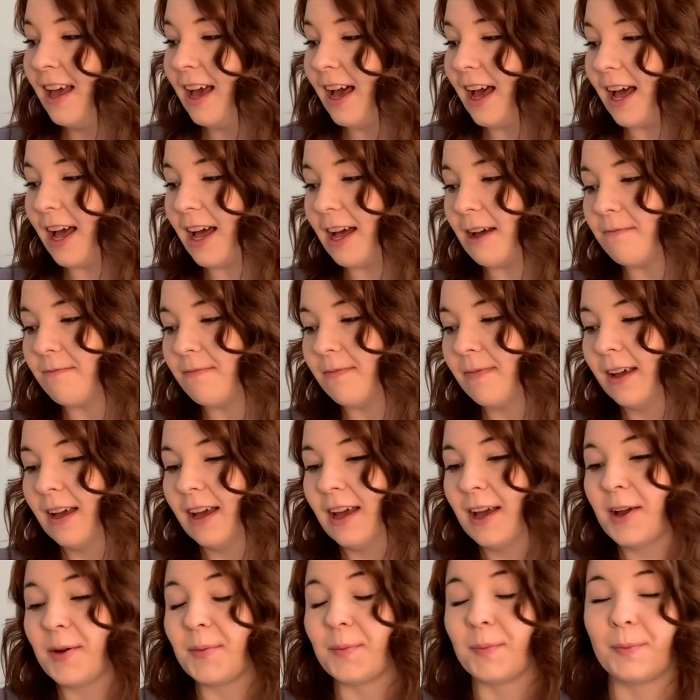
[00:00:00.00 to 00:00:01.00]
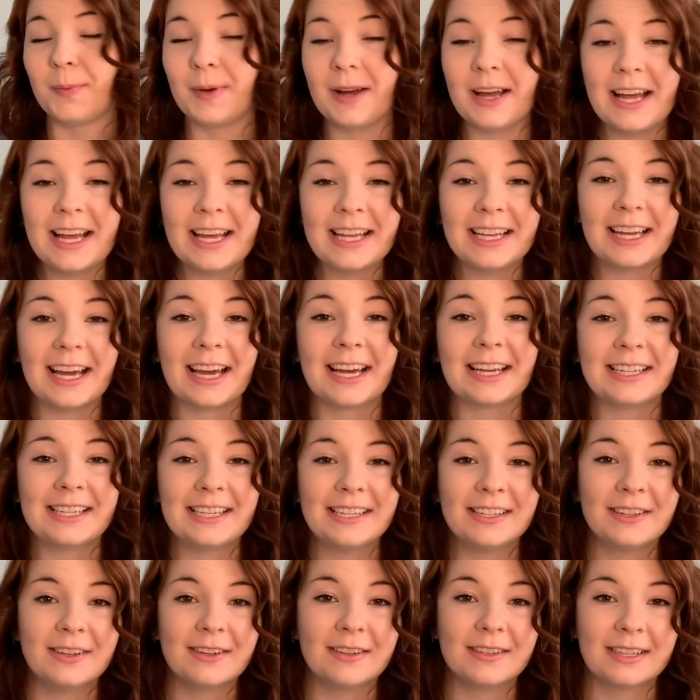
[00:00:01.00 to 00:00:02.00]
Um, but I did
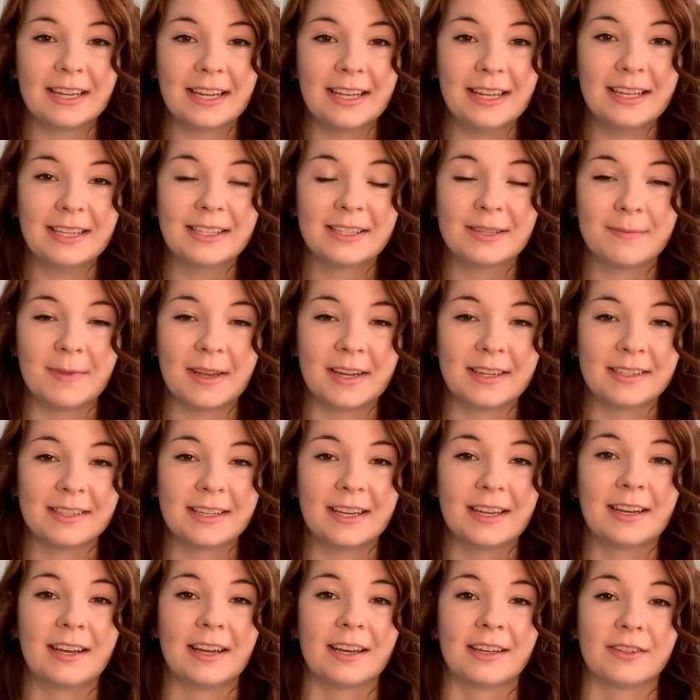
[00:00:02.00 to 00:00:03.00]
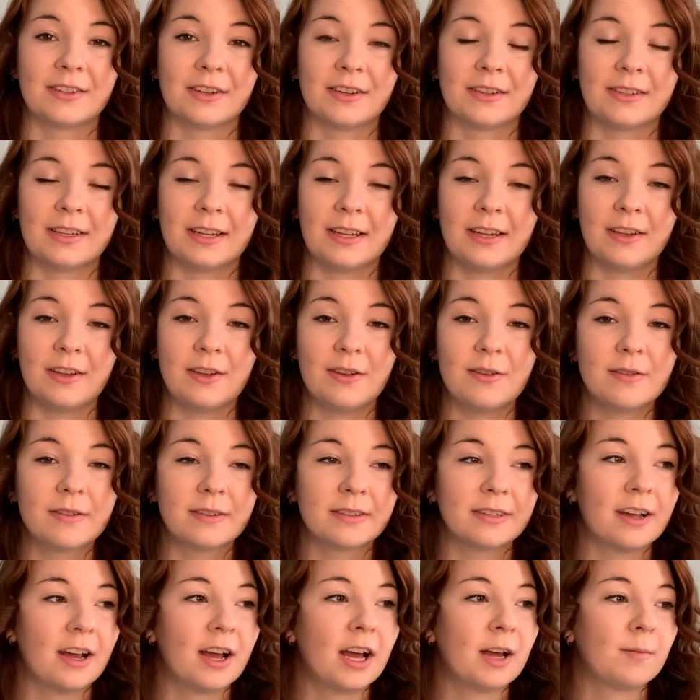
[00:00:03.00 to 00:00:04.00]
start taking some medicine. I started taking
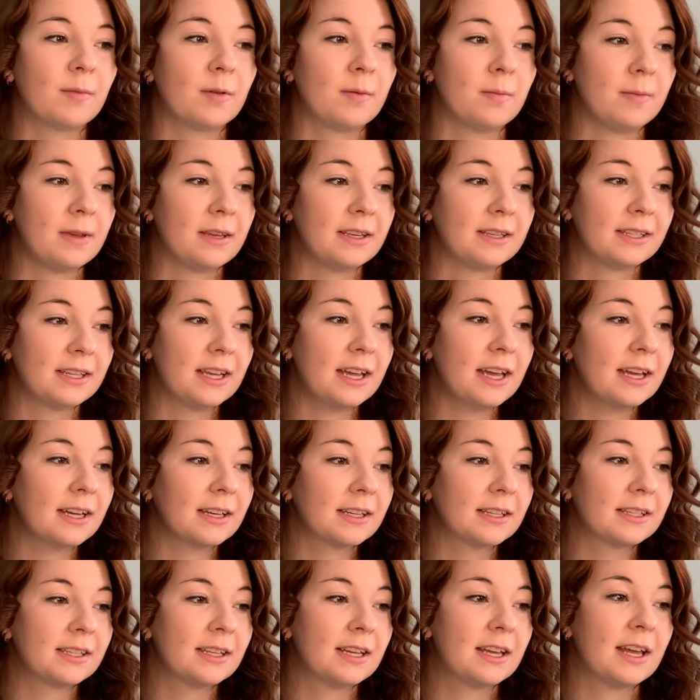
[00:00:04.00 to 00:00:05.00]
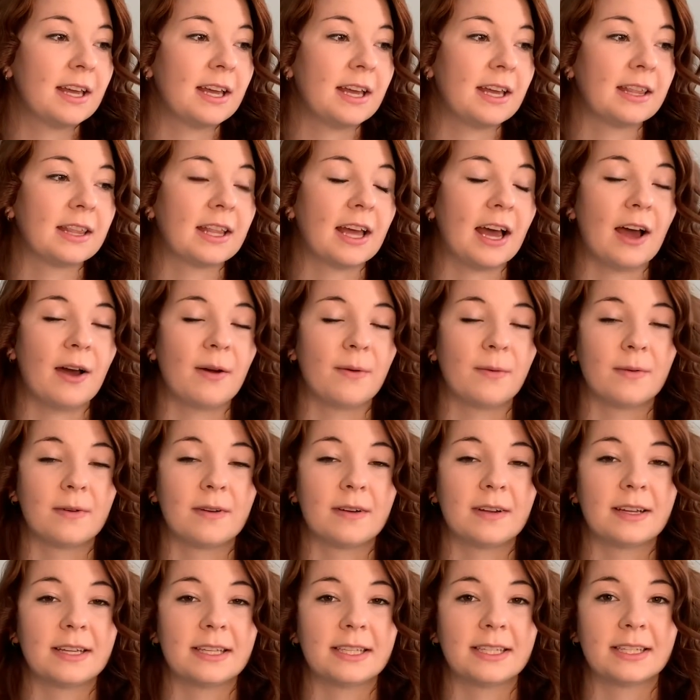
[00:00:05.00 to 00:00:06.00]
Unisom and B6, and that
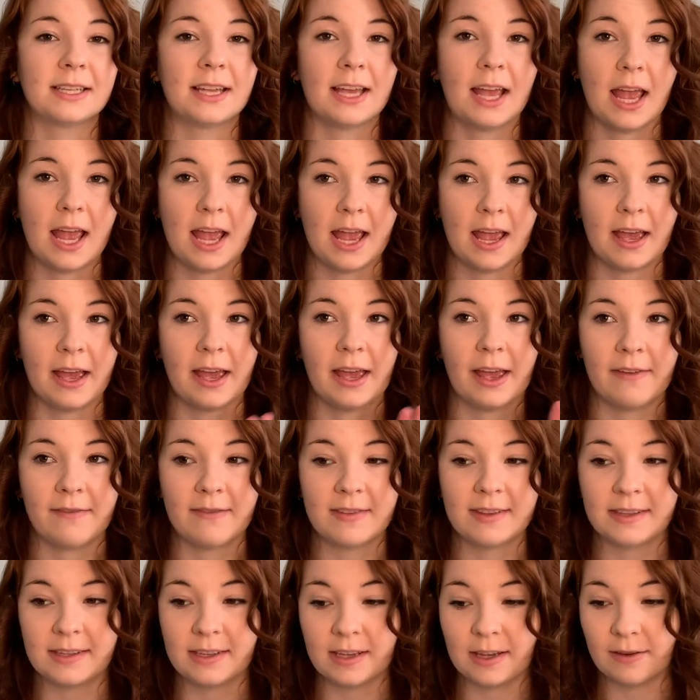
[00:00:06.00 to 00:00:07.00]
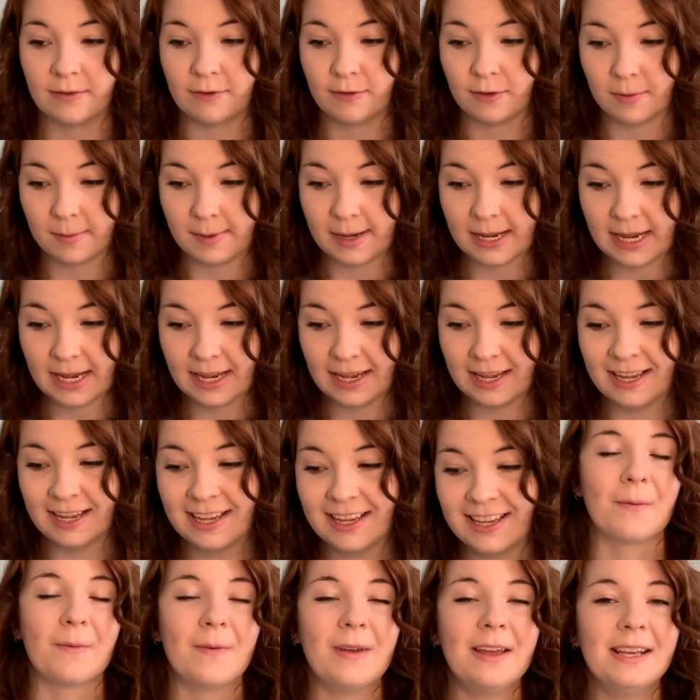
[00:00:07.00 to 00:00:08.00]
was a heaven sent for me.
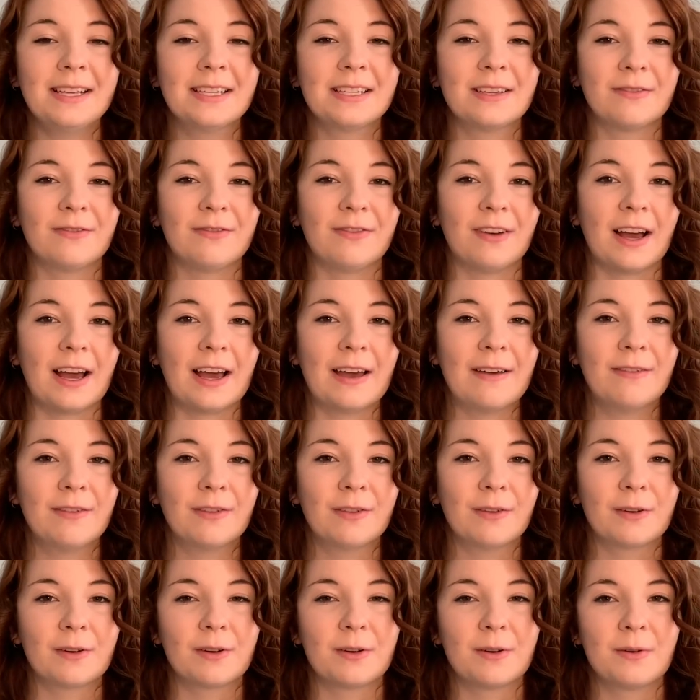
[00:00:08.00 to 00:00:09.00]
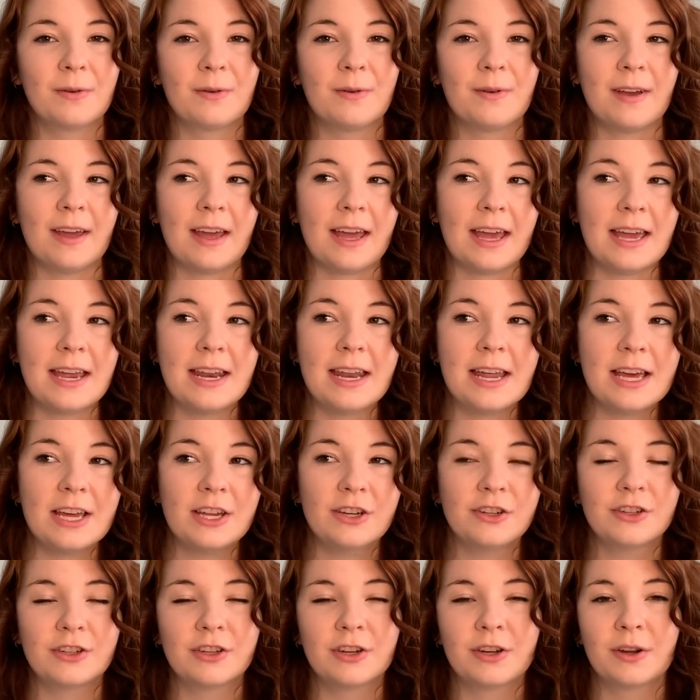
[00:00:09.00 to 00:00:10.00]
Weeks five through
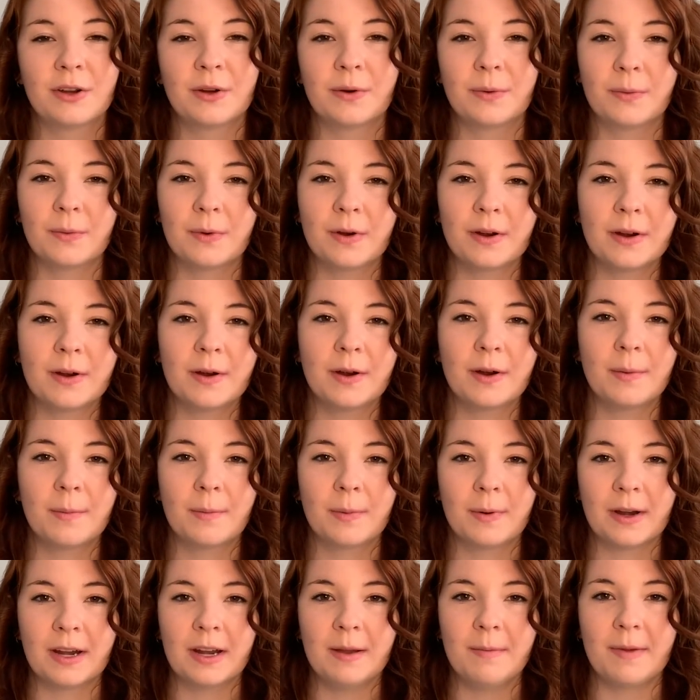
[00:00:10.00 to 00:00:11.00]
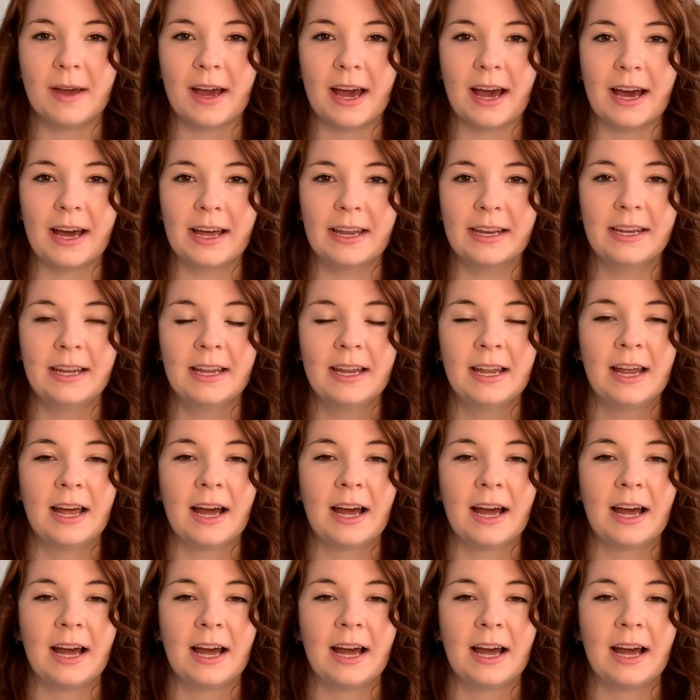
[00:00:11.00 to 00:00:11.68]
eight-ish were pretty bad.